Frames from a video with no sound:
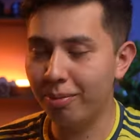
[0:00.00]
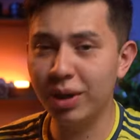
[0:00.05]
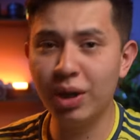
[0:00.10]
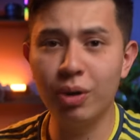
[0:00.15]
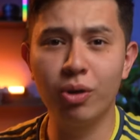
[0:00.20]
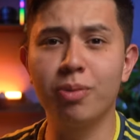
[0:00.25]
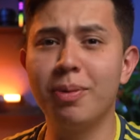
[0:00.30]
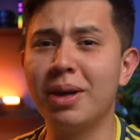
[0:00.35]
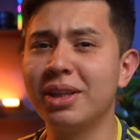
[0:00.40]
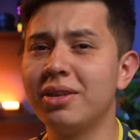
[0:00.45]
But yeah,
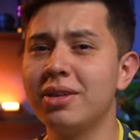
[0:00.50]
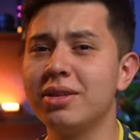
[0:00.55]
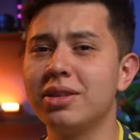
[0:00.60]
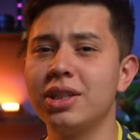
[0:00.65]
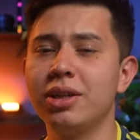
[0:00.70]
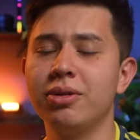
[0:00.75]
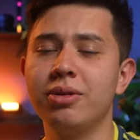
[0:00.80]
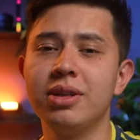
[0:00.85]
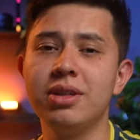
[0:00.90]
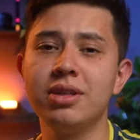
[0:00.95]
welcome back to the
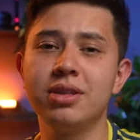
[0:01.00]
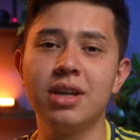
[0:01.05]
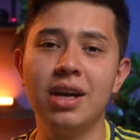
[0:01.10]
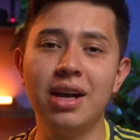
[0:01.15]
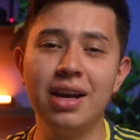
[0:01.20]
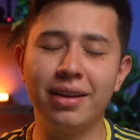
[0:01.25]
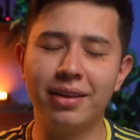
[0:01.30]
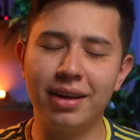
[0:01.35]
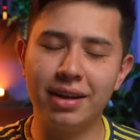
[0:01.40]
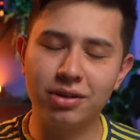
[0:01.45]
series.
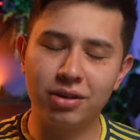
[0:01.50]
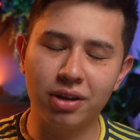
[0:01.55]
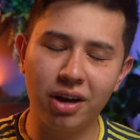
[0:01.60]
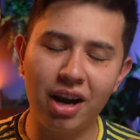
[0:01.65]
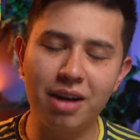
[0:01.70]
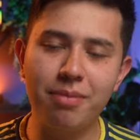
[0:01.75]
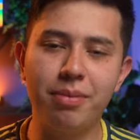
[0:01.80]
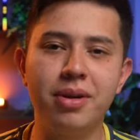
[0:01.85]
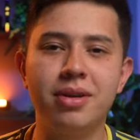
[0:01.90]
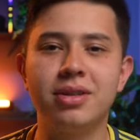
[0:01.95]
Thanks to
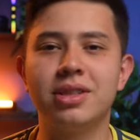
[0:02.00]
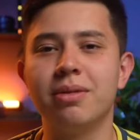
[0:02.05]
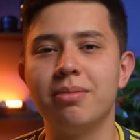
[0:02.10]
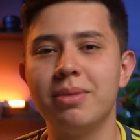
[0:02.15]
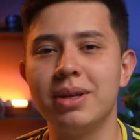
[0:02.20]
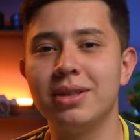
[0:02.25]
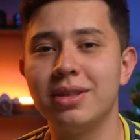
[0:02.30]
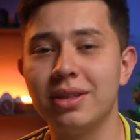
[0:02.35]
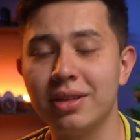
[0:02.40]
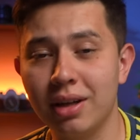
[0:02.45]
everybody who
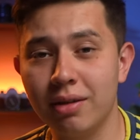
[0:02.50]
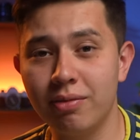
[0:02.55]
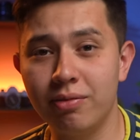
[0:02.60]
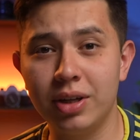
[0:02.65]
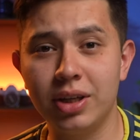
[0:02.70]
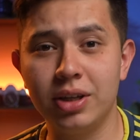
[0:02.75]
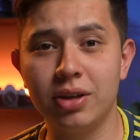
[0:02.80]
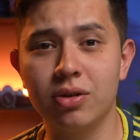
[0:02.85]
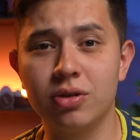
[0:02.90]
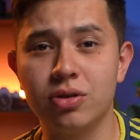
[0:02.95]
submitted their
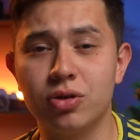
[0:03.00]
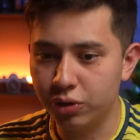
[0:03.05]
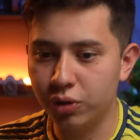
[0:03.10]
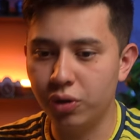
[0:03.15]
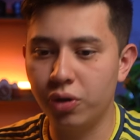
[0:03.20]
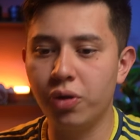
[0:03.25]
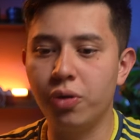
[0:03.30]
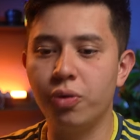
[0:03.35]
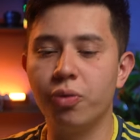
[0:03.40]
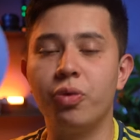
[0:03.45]
videos to
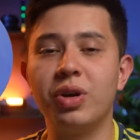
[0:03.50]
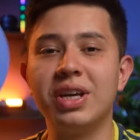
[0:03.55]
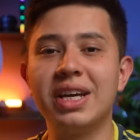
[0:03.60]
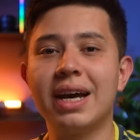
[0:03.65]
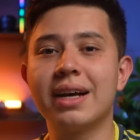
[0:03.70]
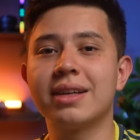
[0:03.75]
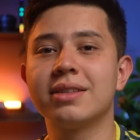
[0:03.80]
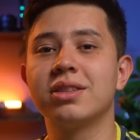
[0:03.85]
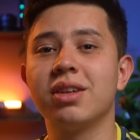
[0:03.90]
the React